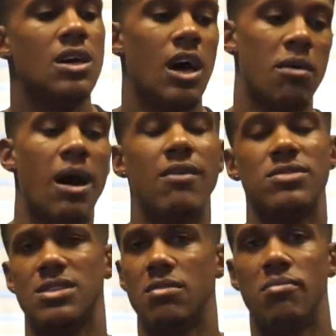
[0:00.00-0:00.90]

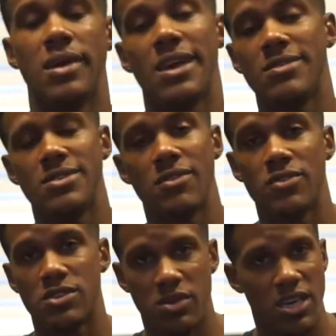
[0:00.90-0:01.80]
Obviously, the main
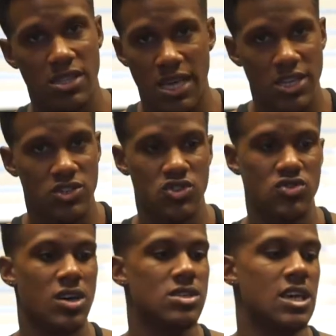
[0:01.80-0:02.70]
difference being that it's
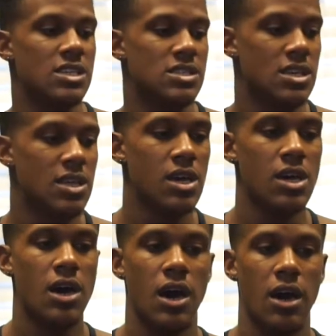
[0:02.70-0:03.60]
drug tested,
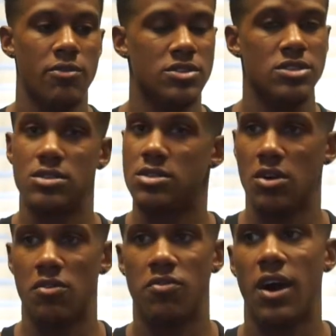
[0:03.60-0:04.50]
which is, you
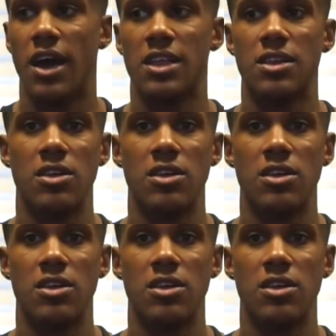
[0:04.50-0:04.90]
know, fine.